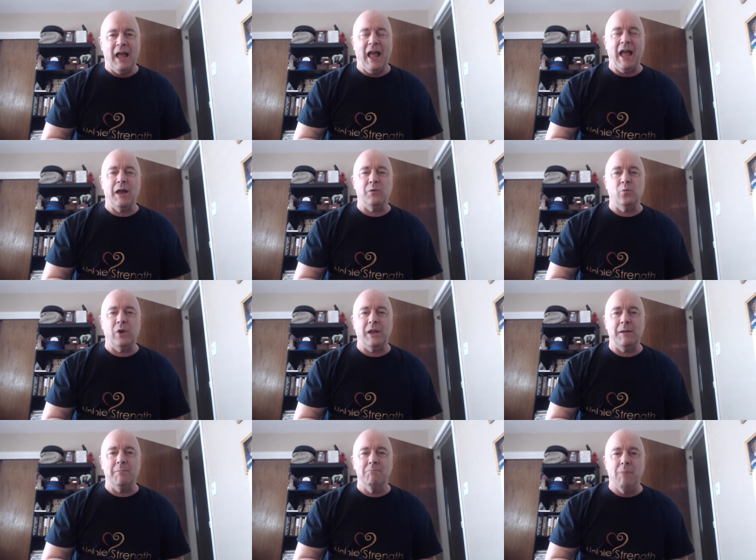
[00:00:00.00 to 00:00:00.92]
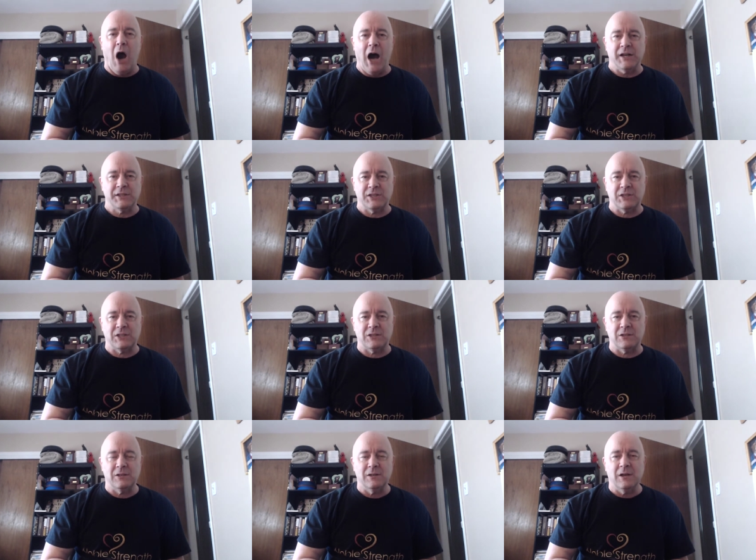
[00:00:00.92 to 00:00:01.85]
and we
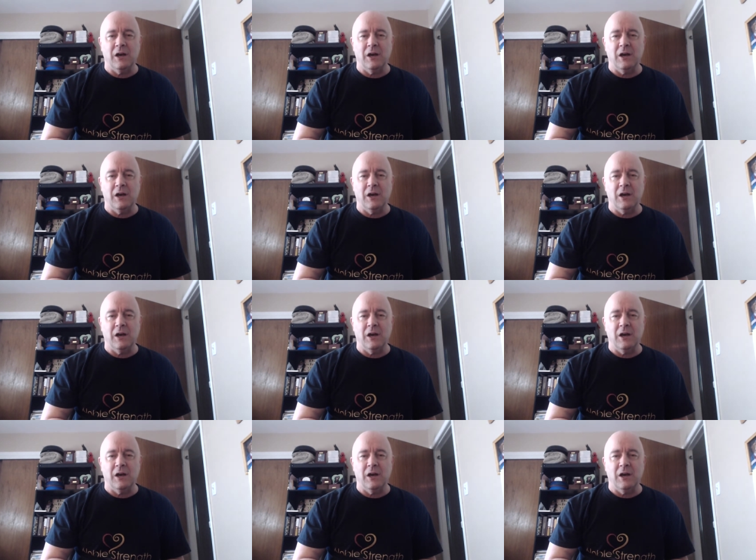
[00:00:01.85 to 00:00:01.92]
must